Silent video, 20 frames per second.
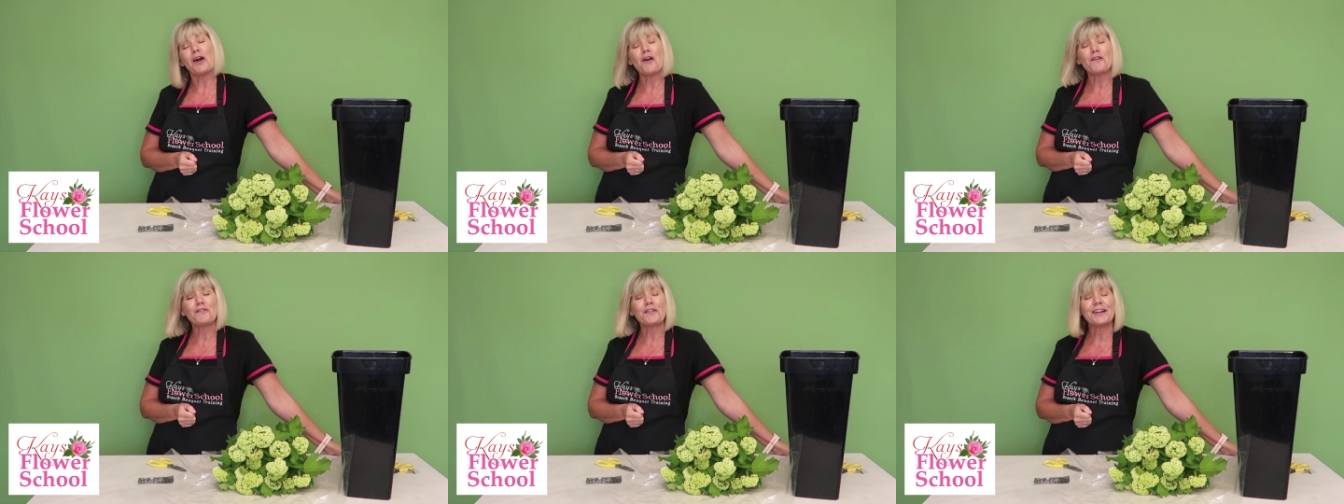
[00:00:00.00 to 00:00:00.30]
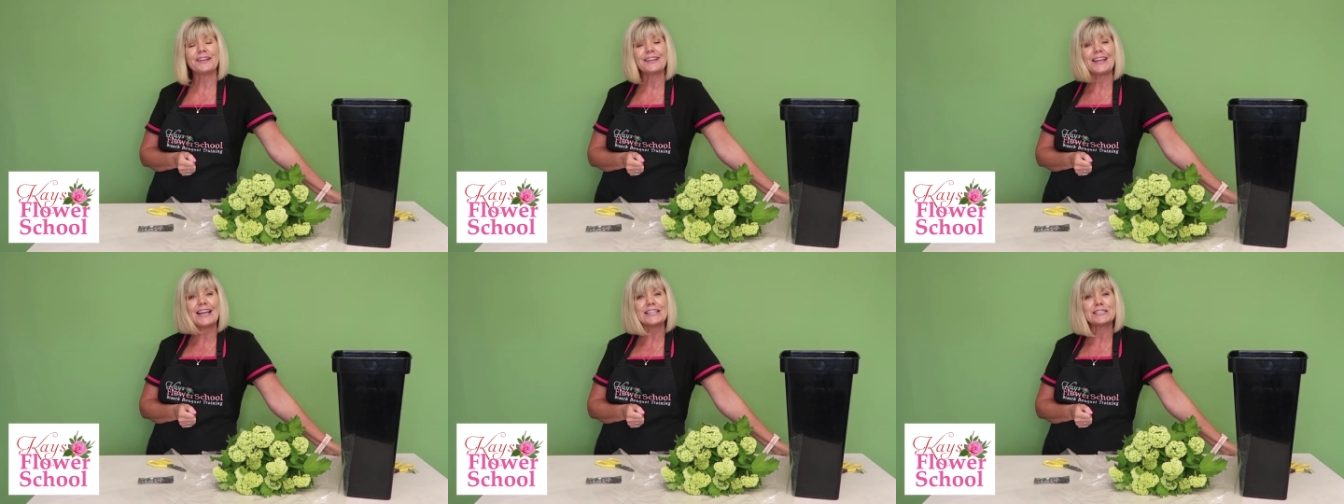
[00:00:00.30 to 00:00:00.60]
over
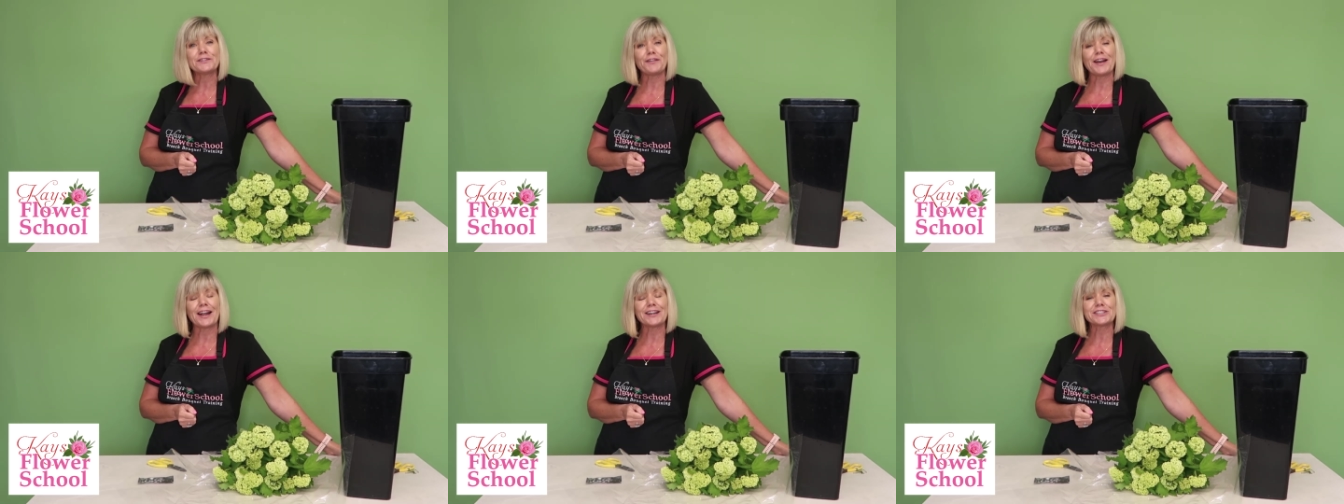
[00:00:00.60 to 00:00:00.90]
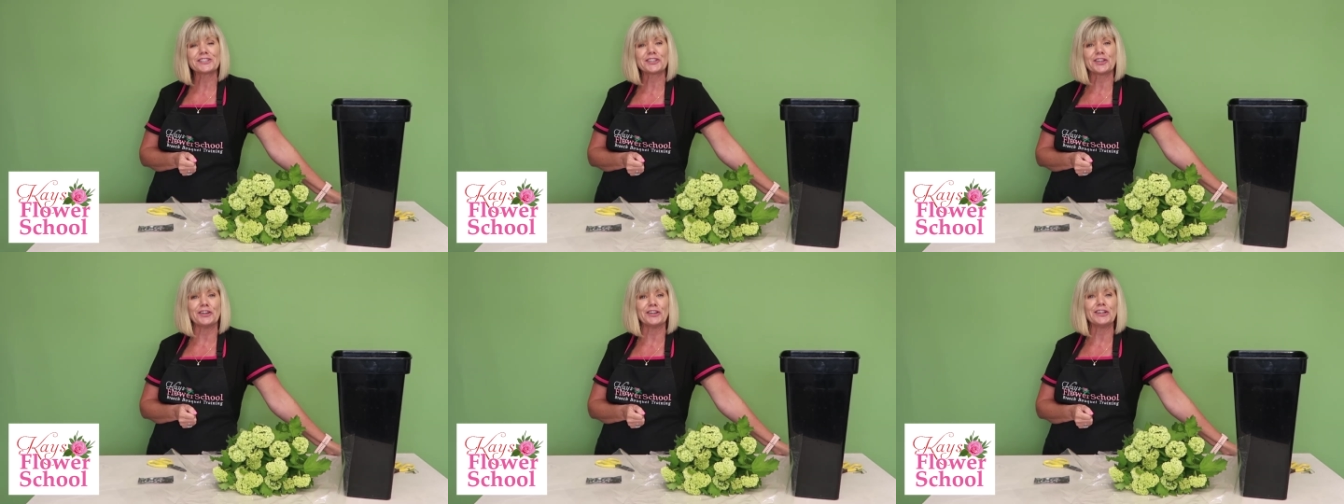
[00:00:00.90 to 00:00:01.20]
on Kay's
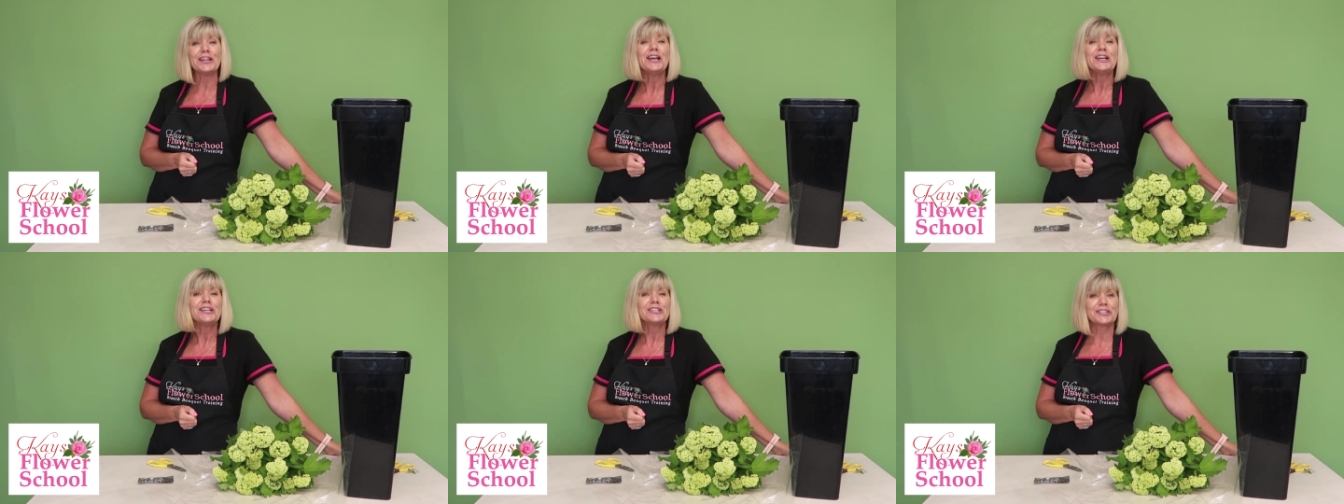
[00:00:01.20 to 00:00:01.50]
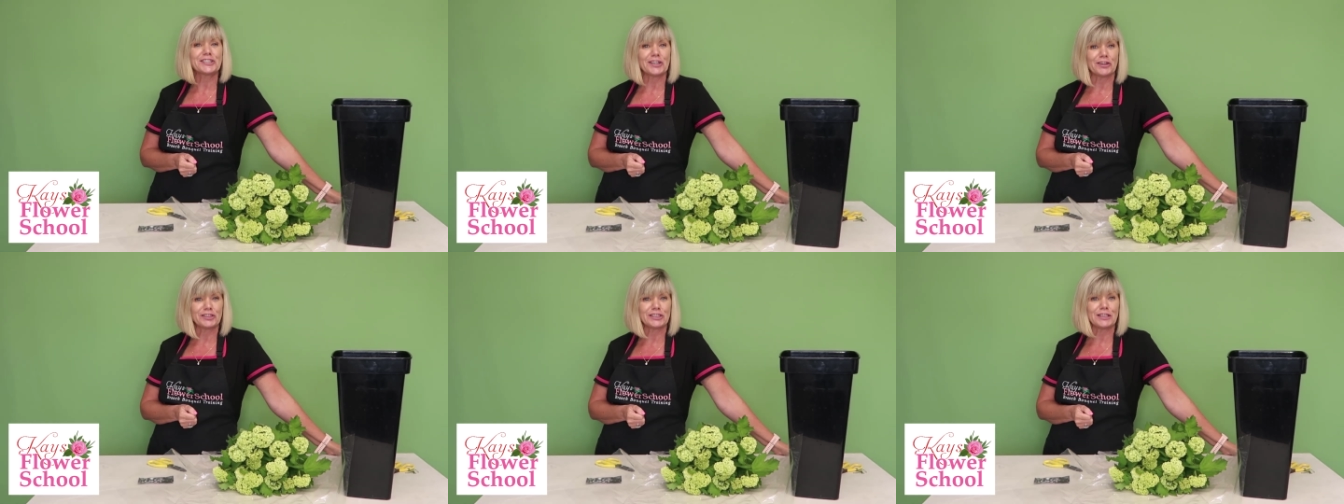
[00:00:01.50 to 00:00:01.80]
Flower School
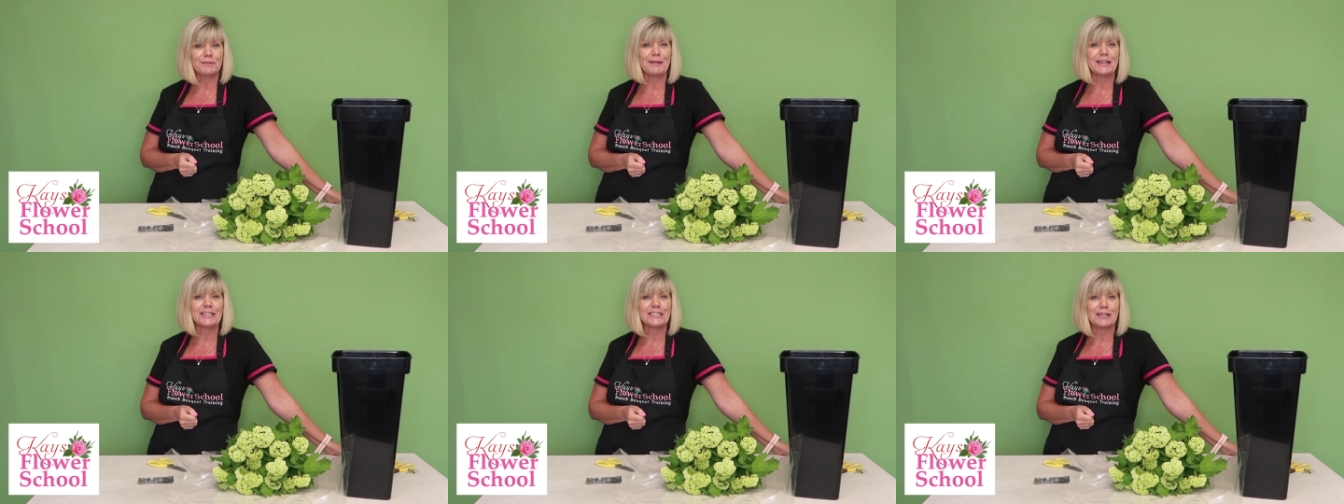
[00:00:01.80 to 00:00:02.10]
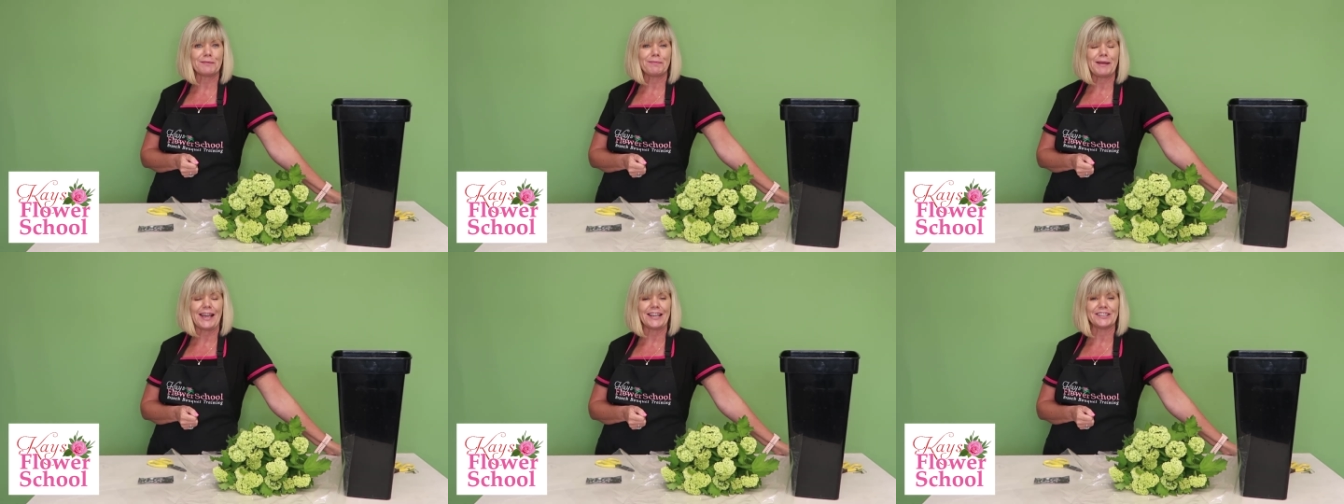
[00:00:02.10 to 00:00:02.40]
social
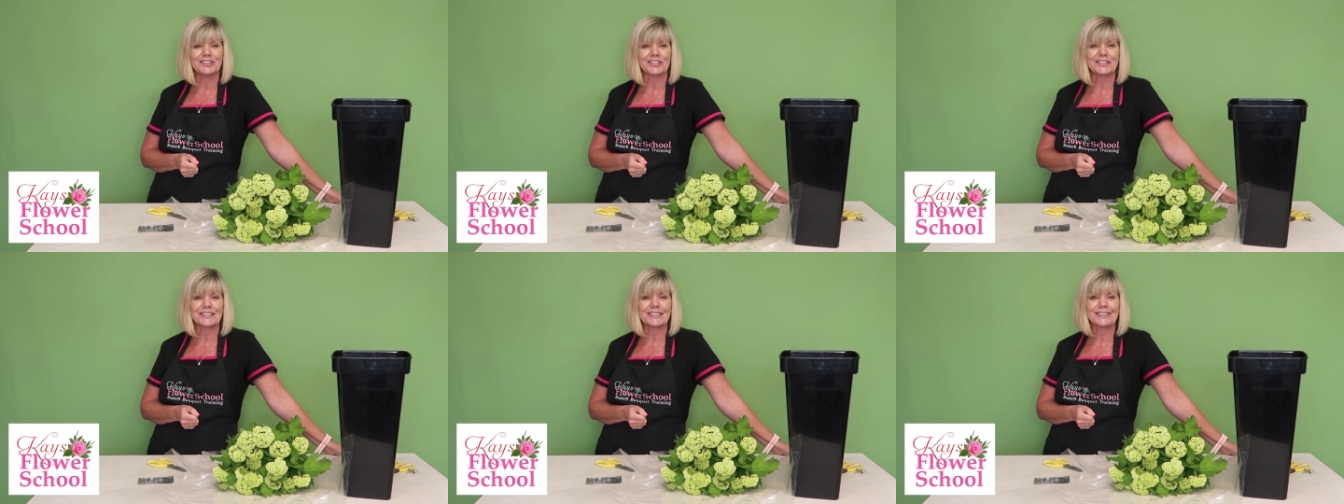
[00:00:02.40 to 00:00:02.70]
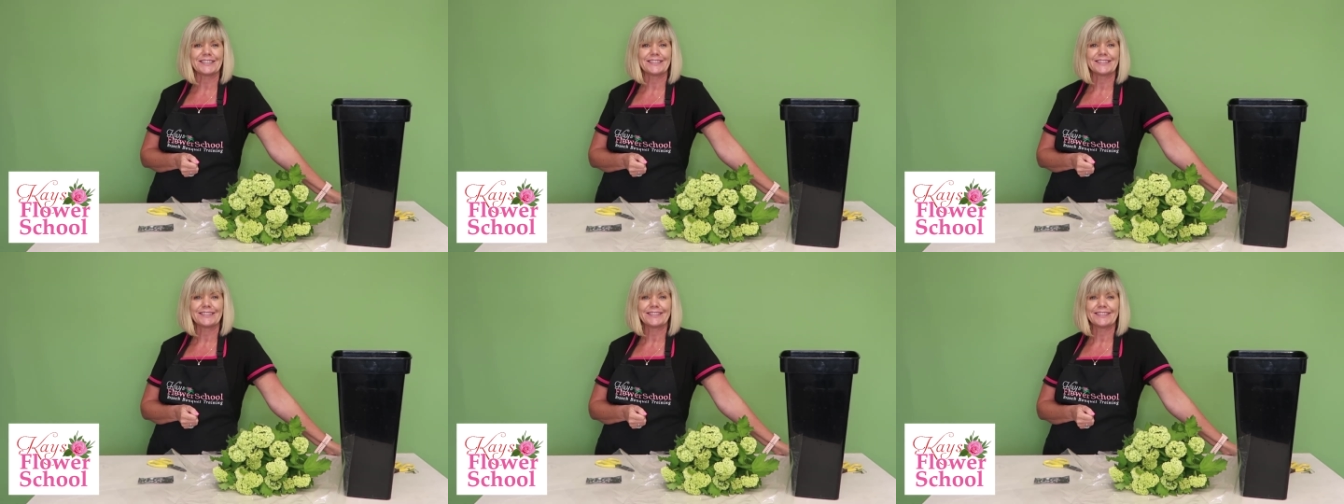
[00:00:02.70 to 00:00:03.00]
media
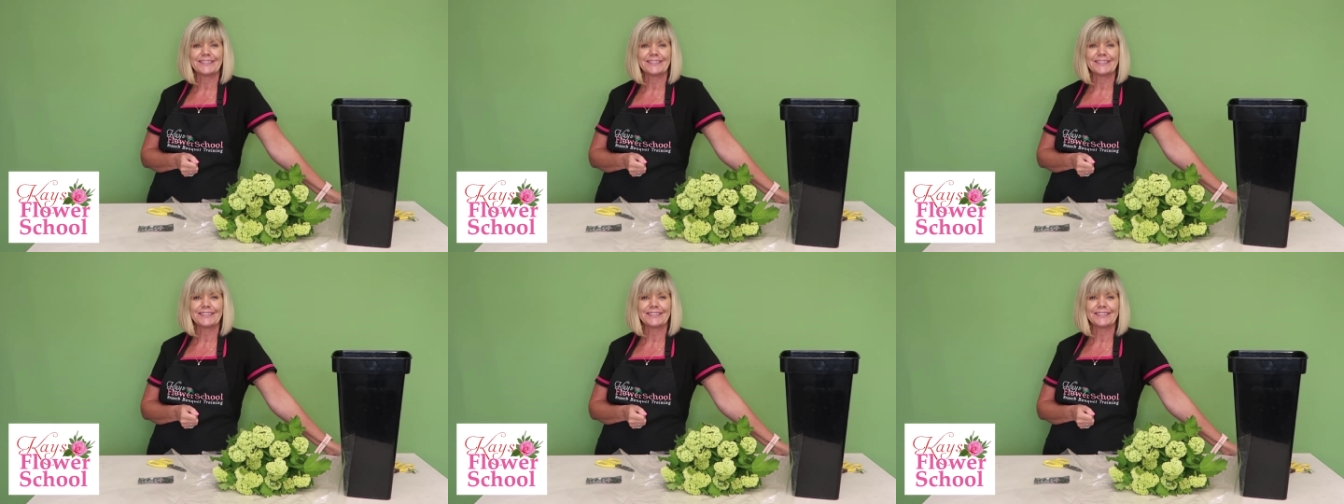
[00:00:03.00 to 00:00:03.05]
pages.